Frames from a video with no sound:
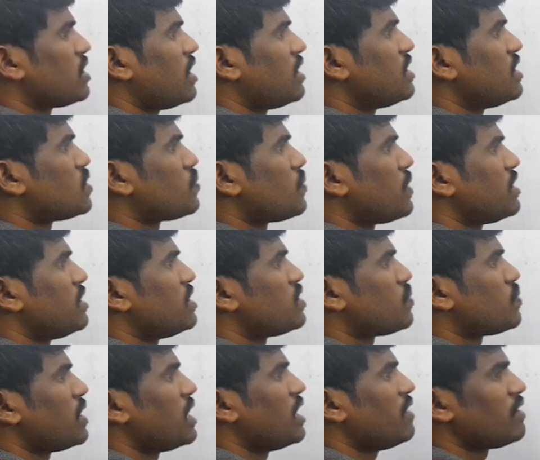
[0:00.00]
and this
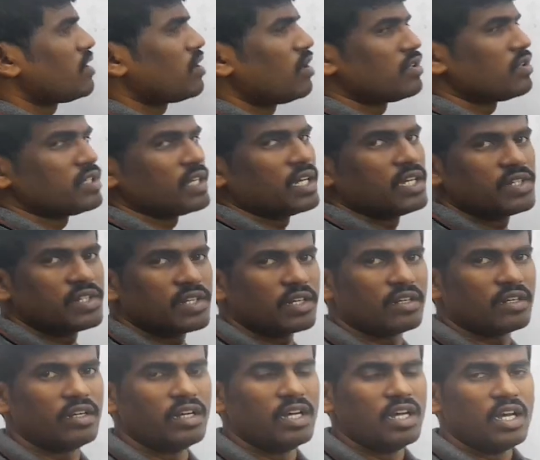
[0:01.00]
pi have a
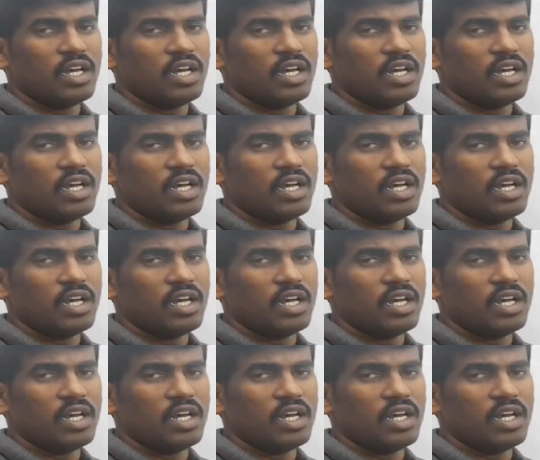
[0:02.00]
conjugation.